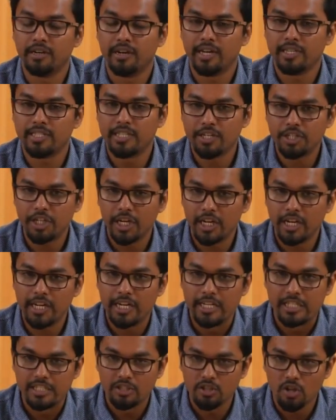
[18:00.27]
essentially
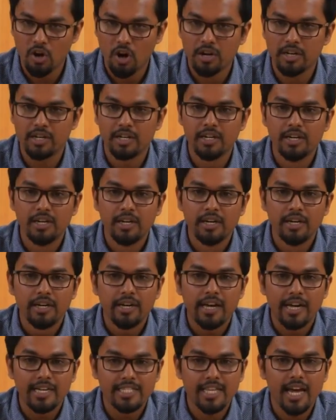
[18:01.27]
is not
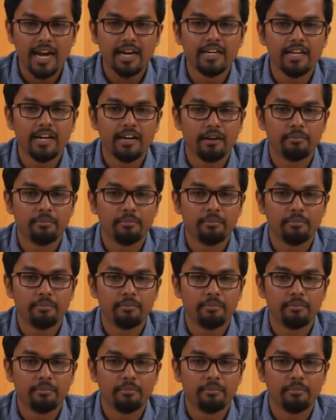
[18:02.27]
exactly a